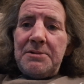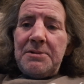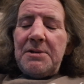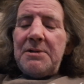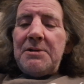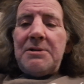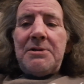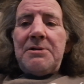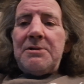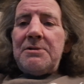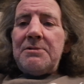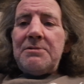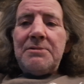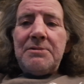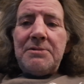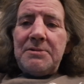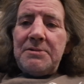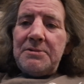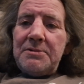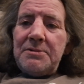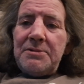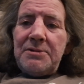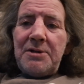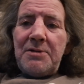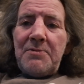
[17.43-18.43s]
I don't know.
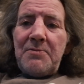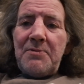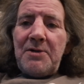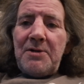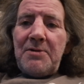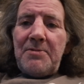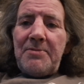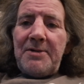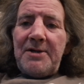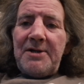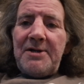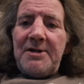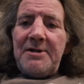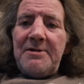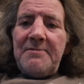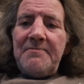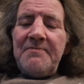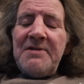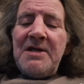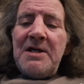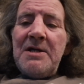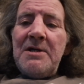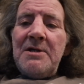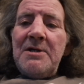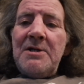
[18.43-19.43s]
Don't worry about
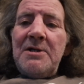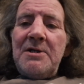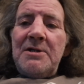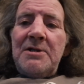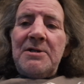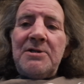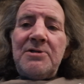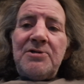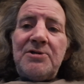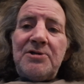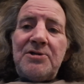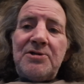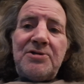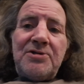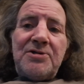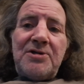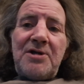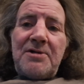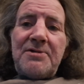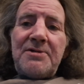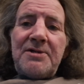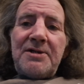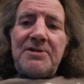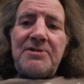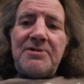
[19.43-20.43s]
that. Just
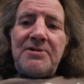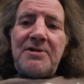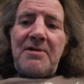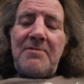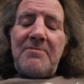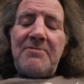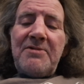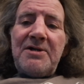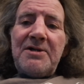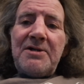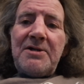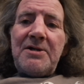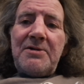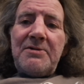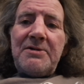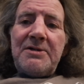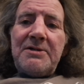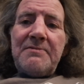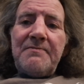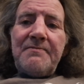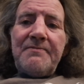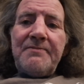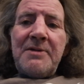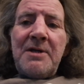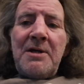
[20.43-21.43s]
turkeys coming and
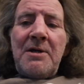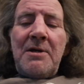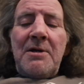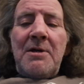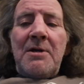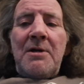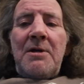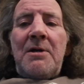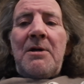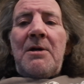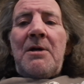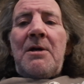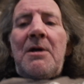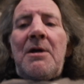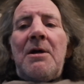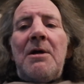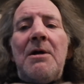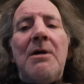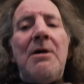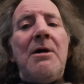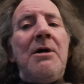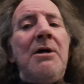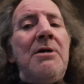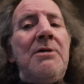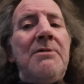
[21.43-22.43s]
going.
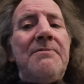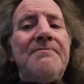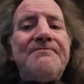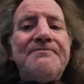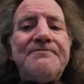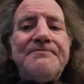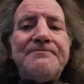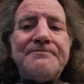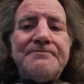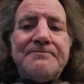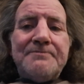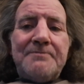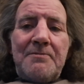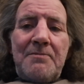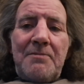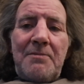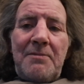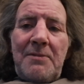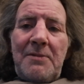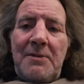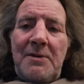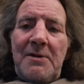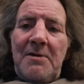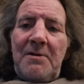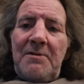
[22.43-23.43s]

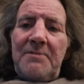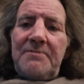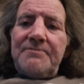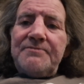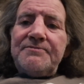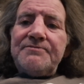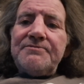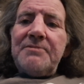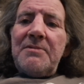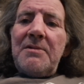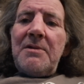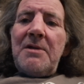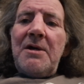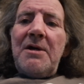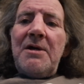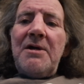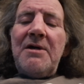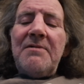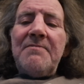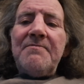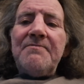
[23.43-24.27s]
I